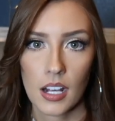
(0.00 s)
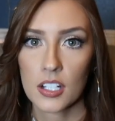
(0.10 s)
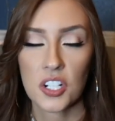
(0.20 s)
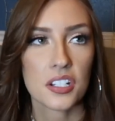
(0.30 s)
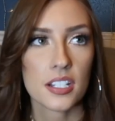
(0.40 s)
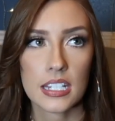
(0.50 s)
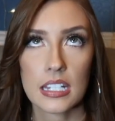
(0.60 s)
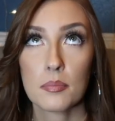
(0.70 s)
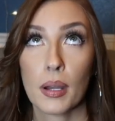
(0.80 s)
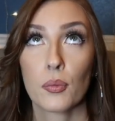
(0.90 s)
I couldn't
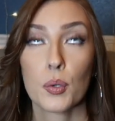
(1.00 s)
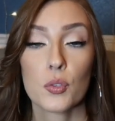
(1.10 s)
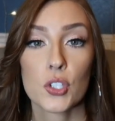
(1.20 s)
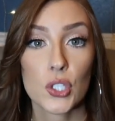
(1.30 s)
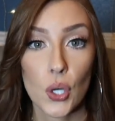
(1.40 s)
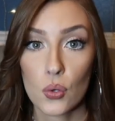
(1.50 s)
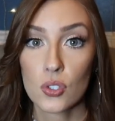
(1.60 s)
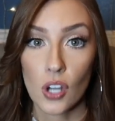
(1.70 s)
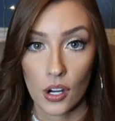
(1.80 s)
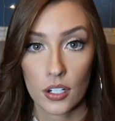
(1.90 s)
see. My room was so
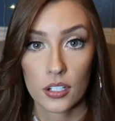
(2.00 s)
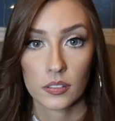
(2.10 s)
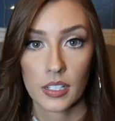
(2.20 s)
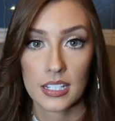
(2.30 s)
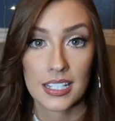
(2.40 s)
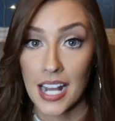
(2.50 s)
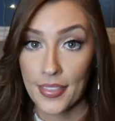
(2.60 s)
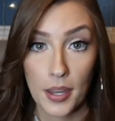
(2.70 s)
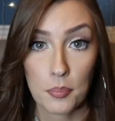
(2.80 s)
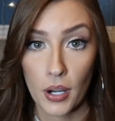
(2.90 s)
dark. Like, it's
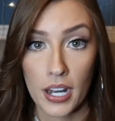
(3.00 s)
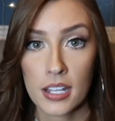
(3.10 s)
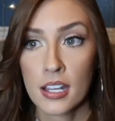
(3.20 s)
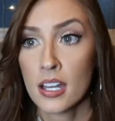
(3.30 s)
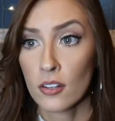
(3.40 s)
not that bright.